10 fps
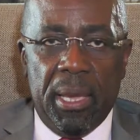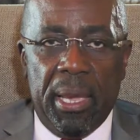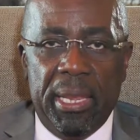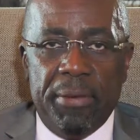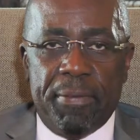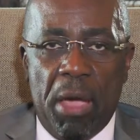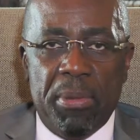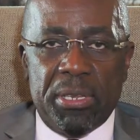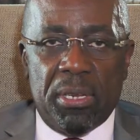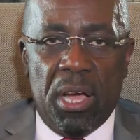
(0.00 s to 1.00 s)
in
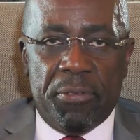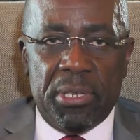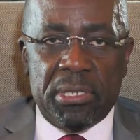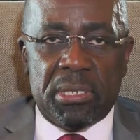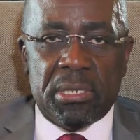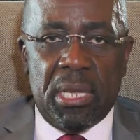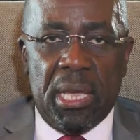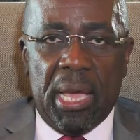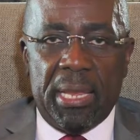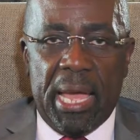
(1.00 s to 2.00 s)
environmental governance
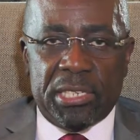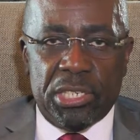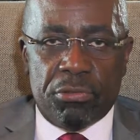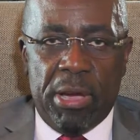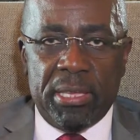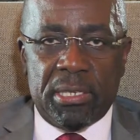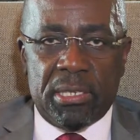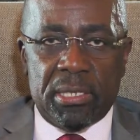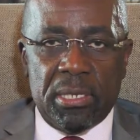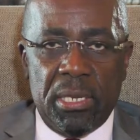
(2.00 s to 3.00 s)
and access
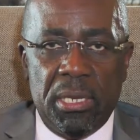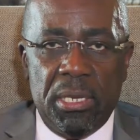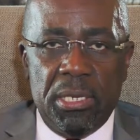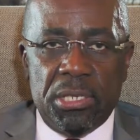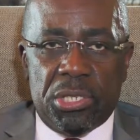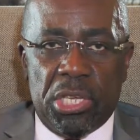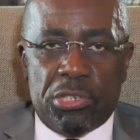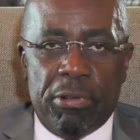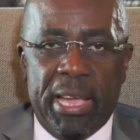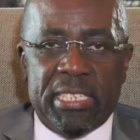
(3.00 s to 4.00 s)
rights. Such
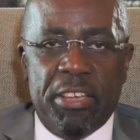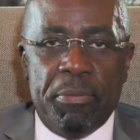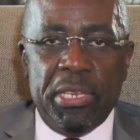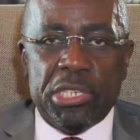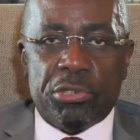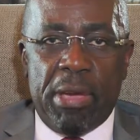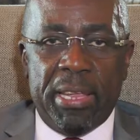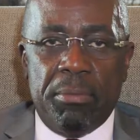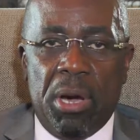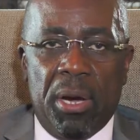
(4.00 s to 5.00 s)
rights have been enshrined,
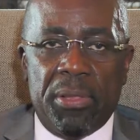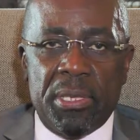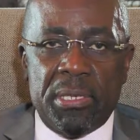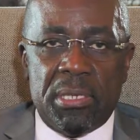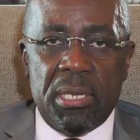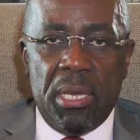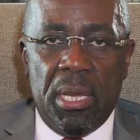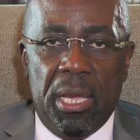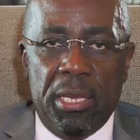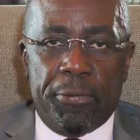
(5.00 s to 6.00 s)
among others,
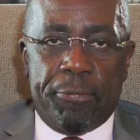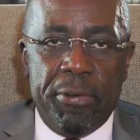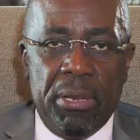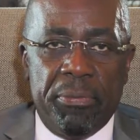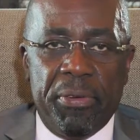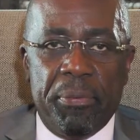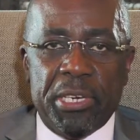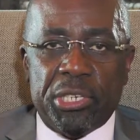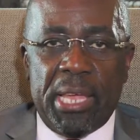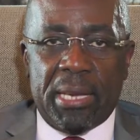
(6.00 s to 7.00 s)
in the Freedom of
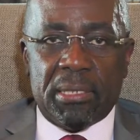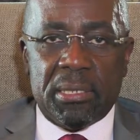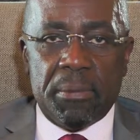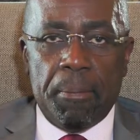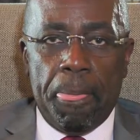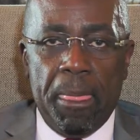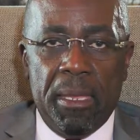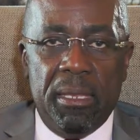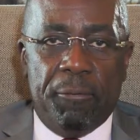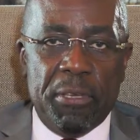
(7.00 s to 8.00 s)
Information Act,
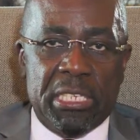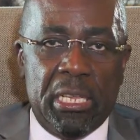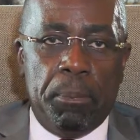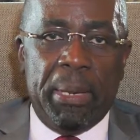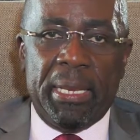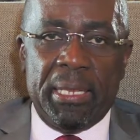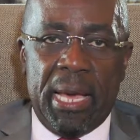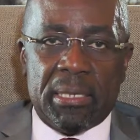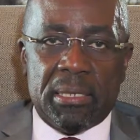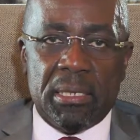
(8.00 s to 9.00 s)
the Physical Planning
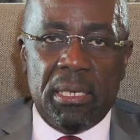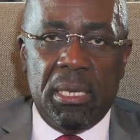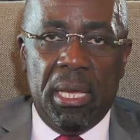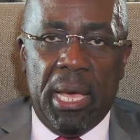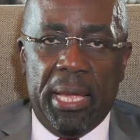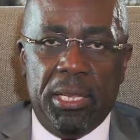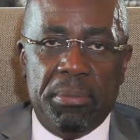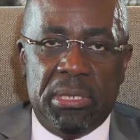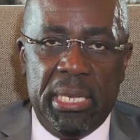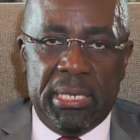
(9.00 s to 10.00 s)
Act, and the
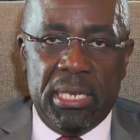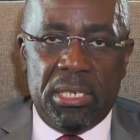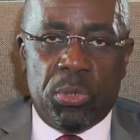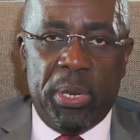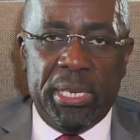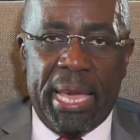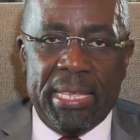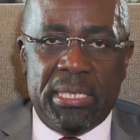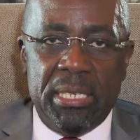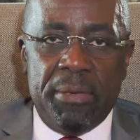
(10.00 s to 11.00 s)
updated
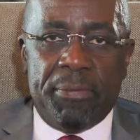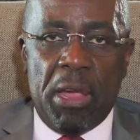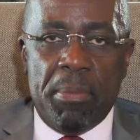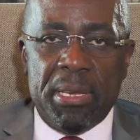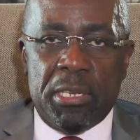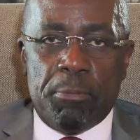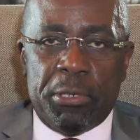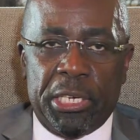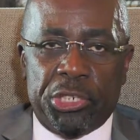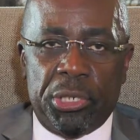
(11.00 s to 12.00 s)
2019 Environmental
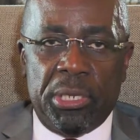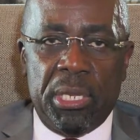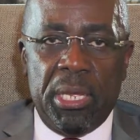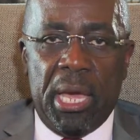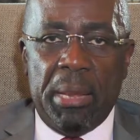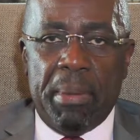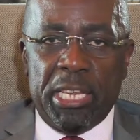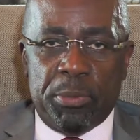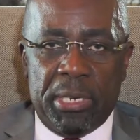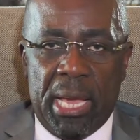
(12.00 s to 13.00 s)
Protection and
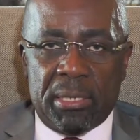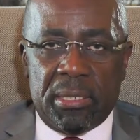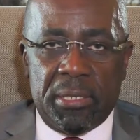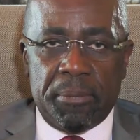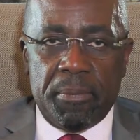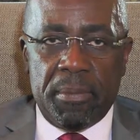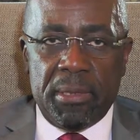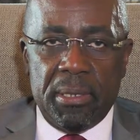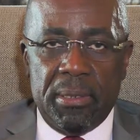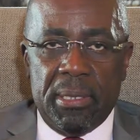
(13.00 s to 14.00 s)
Management Act.
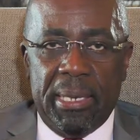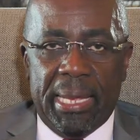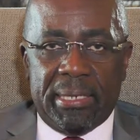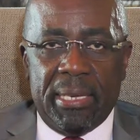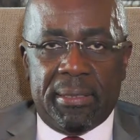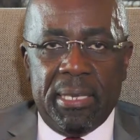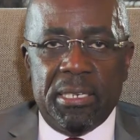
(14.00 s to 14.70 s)
The latter, I think,